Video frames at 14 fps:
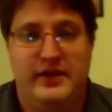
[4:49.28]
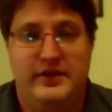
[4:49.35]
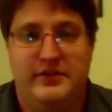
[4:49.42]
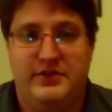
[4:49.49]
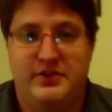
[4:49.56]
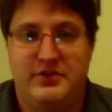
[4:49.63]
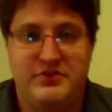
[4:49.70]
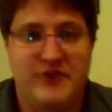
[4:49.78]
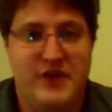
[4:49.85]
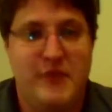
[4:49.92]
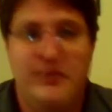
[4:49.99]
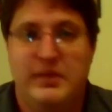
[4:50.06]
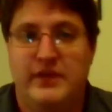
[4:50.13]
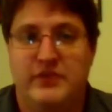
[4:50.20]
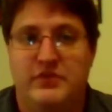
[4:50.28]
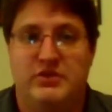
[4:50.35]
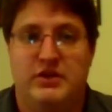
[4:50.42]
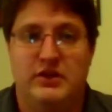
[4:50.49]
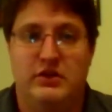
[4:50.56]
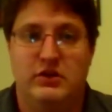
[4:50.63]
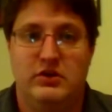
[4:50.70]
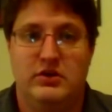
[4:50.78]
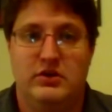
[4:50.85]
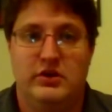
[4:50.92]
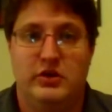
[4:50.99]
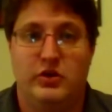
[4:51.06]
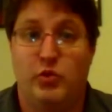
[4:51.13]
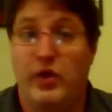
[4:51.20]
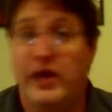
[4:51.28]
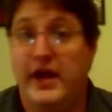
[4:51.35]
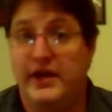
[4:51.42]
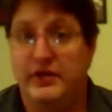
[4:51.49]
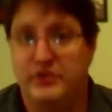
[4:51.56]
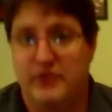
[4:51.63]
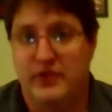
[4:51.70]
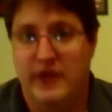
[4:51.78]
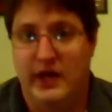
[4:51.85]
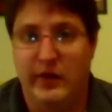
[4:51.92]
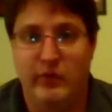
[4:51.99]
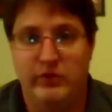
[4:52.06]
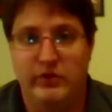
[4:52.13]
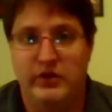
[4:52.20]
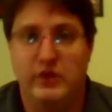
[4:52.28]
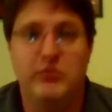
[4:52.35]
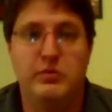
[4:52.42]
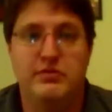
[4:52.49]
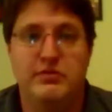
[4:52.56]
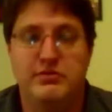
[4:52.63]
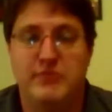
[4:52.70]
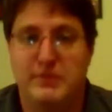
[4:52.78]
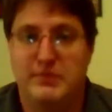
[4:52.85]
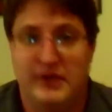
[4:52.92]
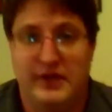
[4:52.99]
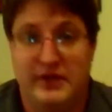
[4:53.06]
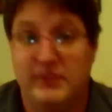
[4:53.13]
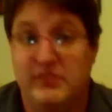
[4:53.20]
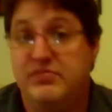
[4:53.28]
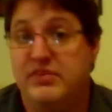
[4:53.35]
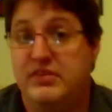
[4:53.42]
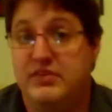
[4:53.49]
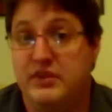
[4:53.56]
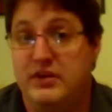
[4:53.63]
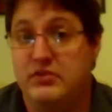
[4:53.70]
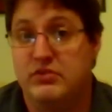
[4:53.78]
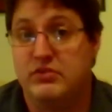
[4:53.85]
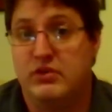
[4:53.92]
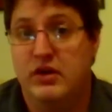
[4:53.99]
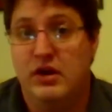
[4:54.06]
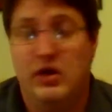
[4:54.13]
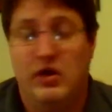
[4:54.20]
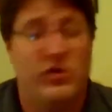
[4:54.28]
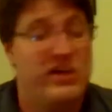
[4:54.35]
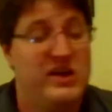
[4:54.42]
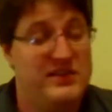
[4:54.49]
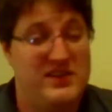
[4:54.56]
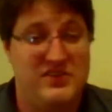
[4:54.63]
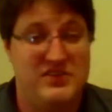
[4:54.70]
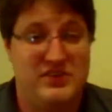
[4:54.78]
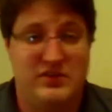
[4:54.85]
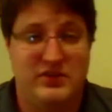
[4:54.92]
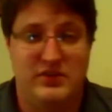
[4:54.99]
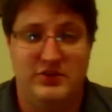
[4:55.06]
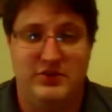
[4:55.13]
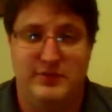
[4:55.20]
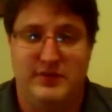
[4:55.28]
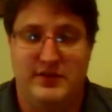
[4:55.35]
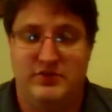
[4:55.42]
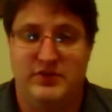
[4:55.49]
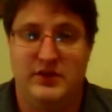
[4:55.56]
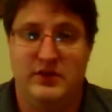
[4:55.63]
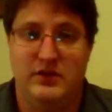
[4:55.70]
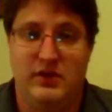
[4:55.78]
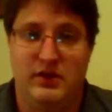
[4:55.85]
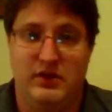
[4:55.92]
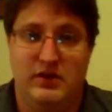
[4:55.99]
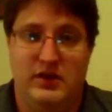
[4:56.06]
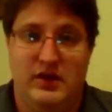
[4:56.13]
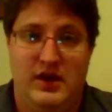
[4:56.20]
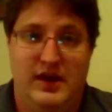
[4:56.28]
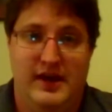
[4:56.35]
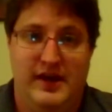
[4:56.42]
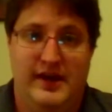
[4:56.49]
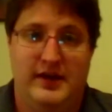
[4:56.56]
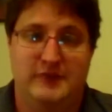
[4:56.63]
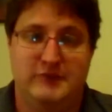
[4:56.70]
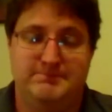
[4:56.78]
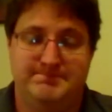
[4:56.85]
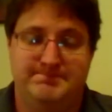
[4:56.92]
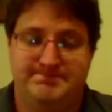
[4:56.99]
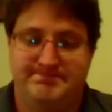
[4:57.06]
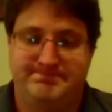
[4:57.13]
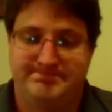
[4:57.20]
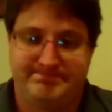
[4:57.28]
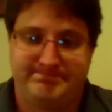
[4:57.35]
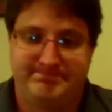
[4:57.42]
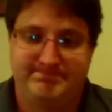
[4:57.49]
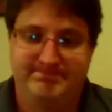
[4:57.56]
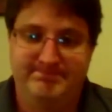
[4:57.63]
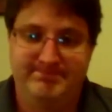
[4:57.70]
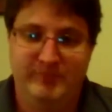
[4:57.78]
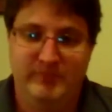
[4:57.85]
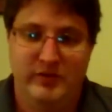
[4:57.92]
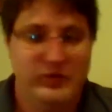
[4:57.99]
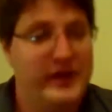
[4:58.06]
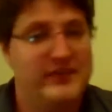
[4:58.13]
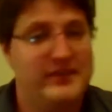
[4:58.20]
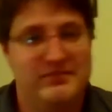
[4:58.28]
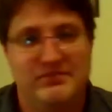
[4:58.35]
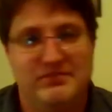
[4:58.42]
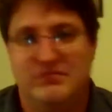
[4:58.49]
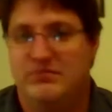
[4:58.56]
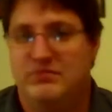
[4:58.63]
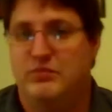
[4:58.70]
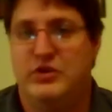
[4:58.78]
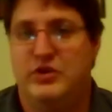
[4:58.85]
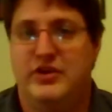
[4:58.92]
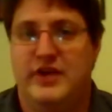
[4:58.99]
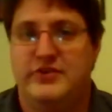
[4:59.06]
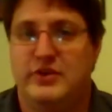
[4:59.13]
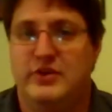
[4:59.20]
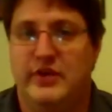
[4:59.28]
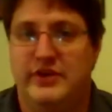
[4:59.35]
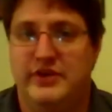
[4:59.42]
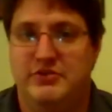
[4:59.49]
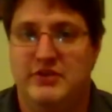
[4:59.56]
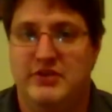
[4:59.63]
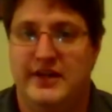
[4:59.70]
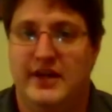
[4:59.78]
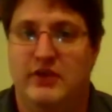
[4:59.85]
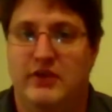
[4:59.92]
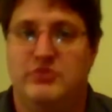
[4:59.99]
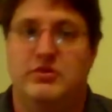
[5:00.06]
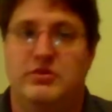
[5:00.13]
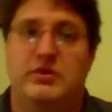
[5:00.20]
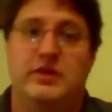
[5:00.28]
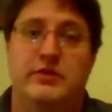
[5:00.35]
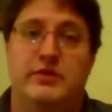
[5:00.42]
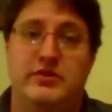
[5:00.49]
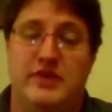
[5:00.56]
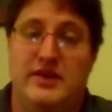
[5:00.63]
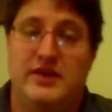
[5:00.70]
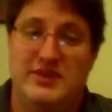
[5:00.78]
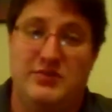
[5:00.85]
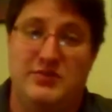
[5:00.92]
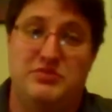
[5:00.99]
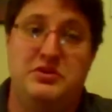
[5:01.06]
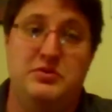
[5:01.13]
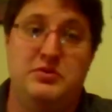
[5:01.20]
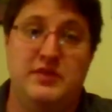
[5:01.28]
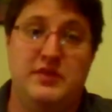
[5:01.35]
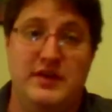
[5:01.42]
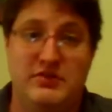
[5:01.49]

it does not make the city look grand. How you know movies maybe in like the 50s or even the 60s made the city look. Um, so I want you guys to go ahead and check it out. So, anyways, guys, I will see you in the